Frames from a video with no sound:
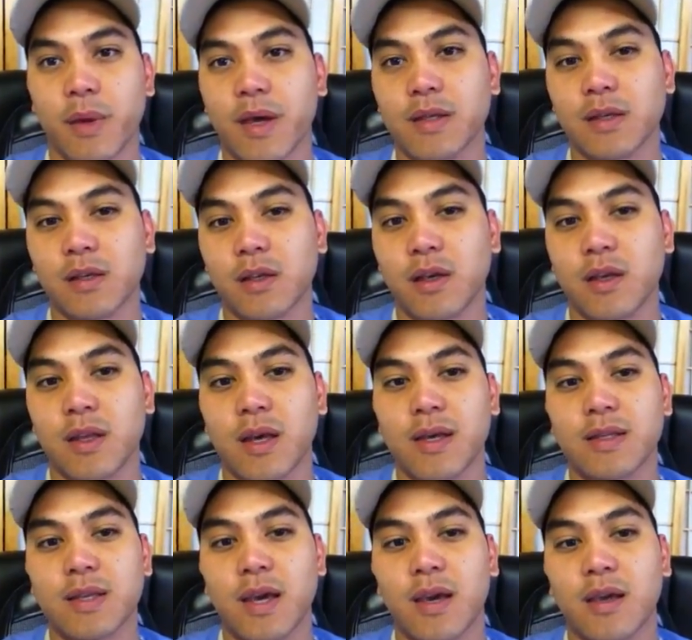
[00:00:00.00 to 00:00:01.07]
Basically,
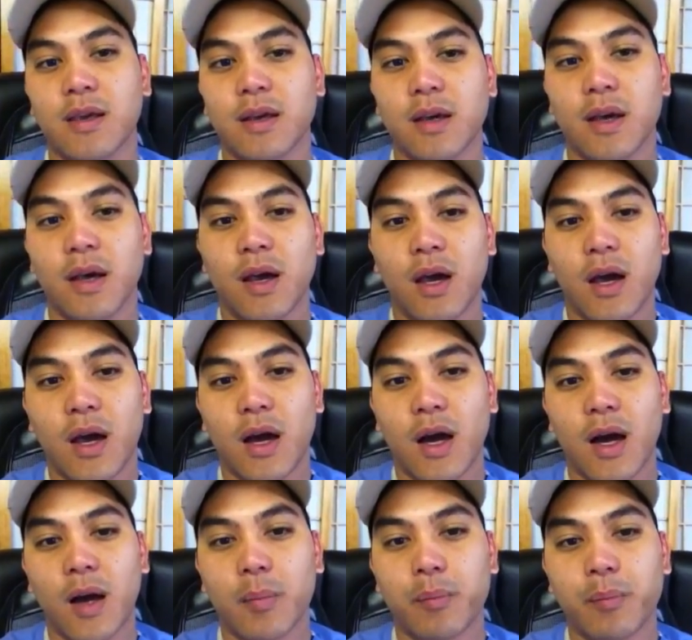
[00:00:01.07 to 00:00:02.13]
they take
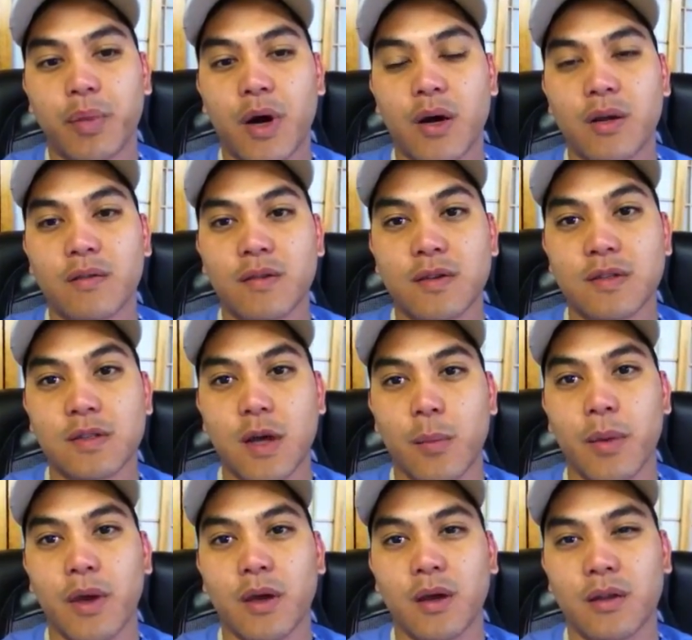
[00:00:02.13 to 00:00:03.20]
part of the
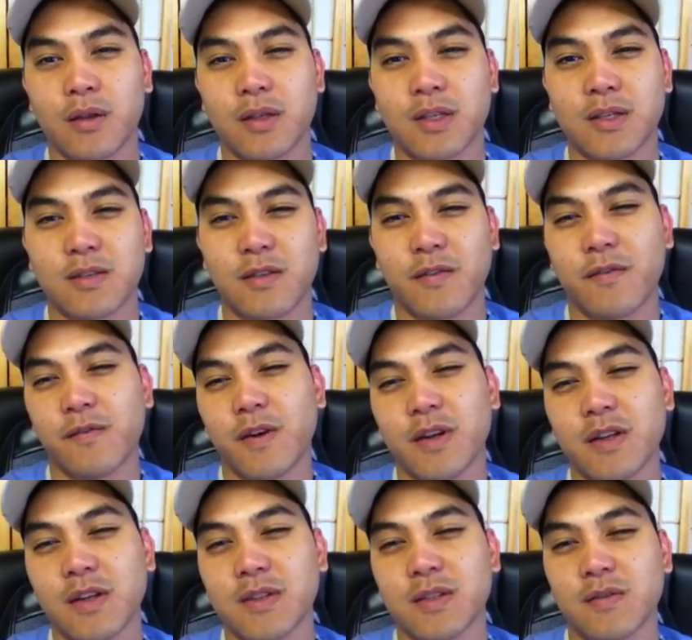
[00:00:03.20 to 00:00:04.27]
stomach, this is the
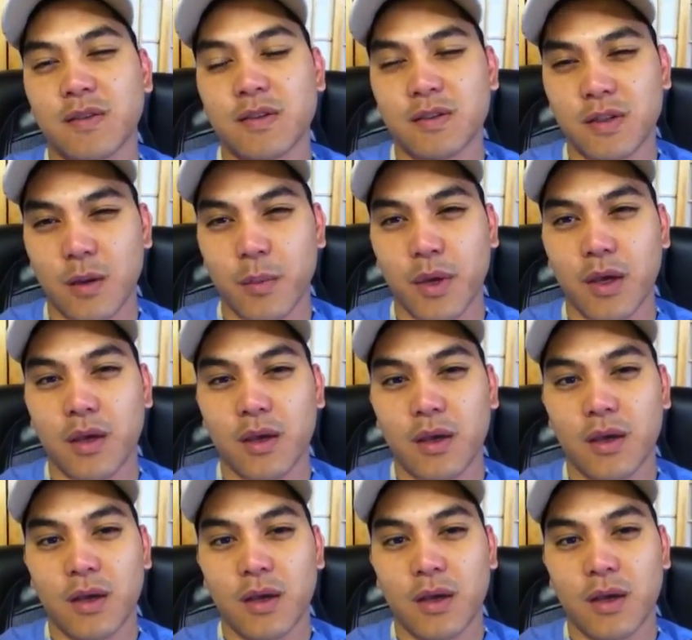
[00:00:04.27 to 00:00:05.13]
fundus of the stomach,